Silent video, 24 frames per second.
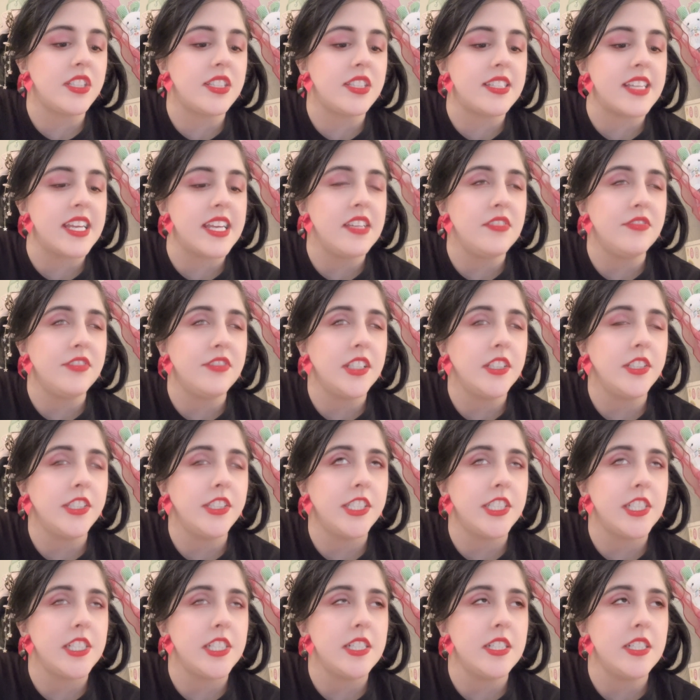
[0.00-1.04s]
safe
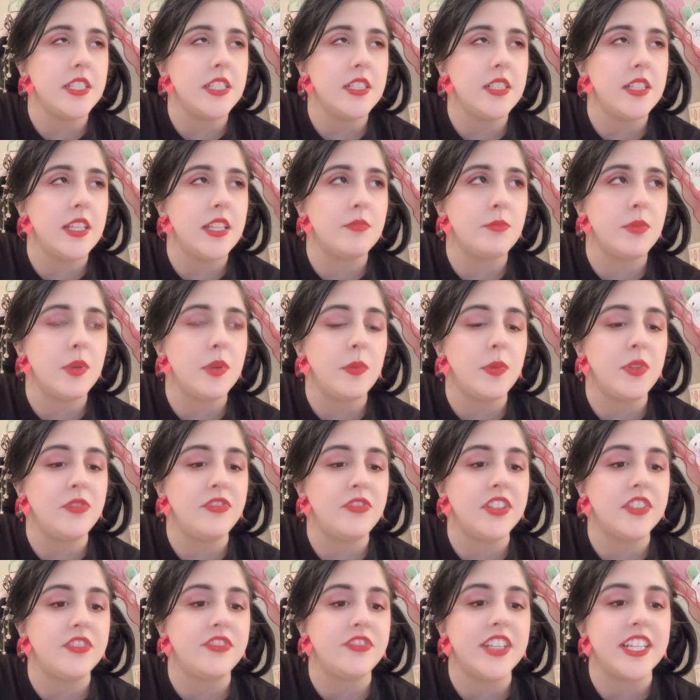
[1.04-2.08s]
energy here. Like people
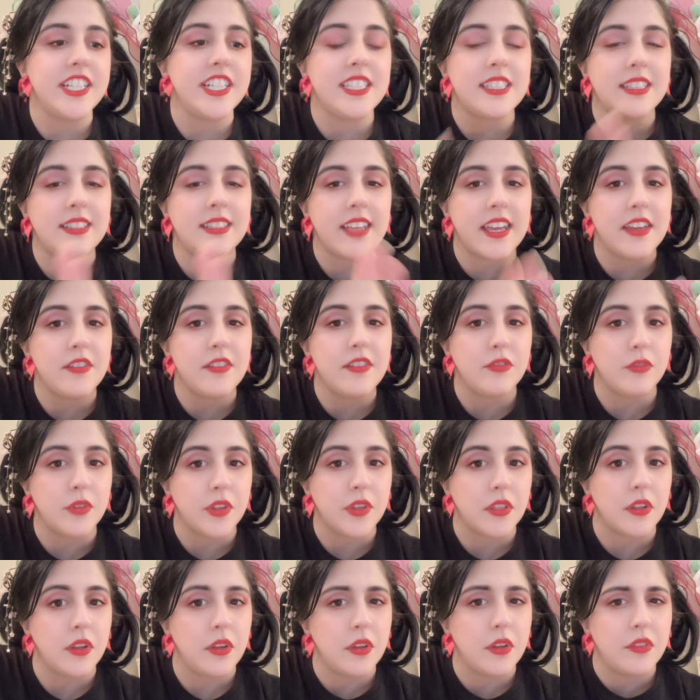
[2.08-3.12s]
feel very safe
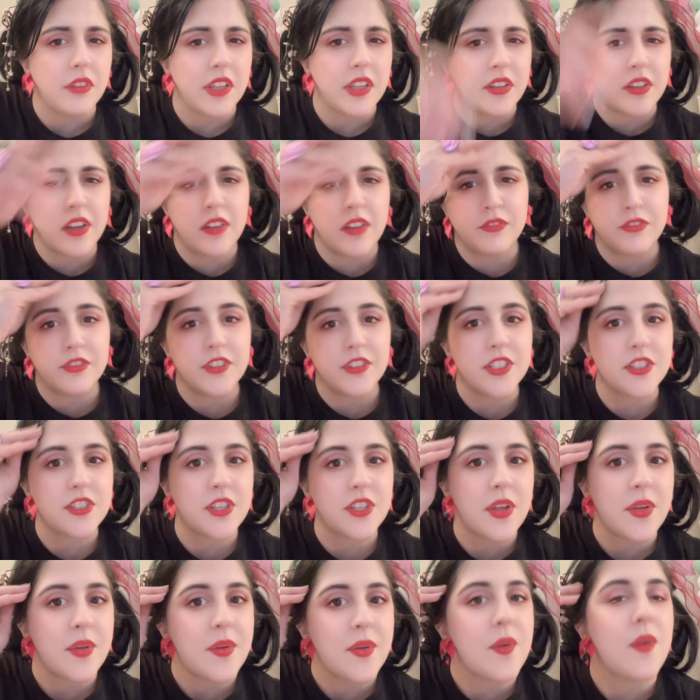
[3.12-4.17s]
with you, like comfort
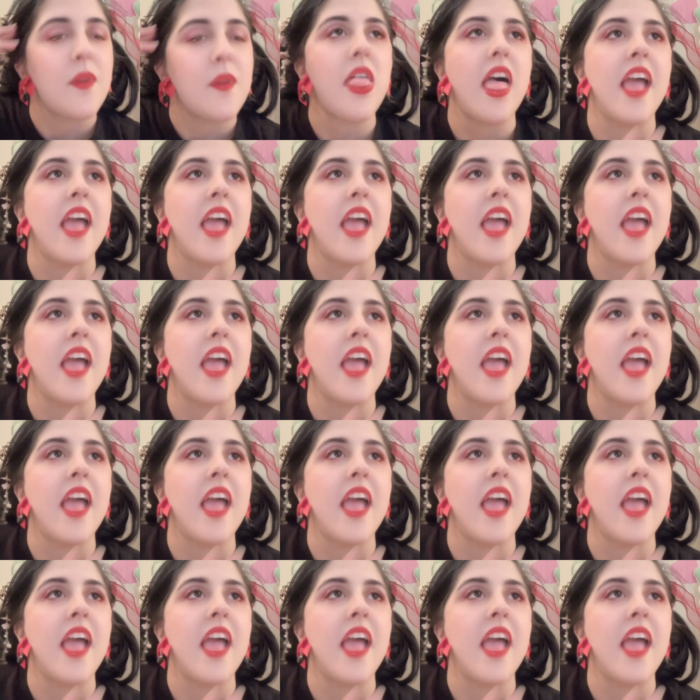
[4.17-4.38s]
zone.